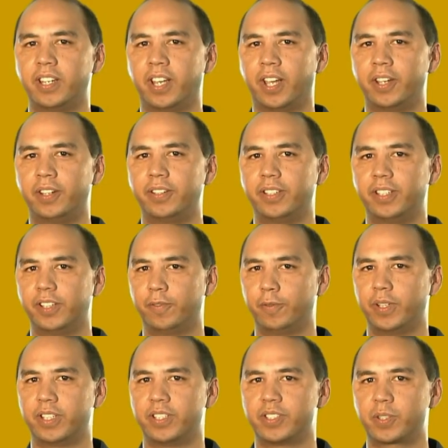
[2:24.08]
you know if
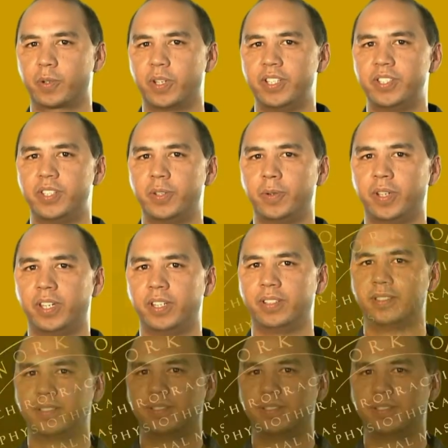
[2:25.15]
we can squeeze you in.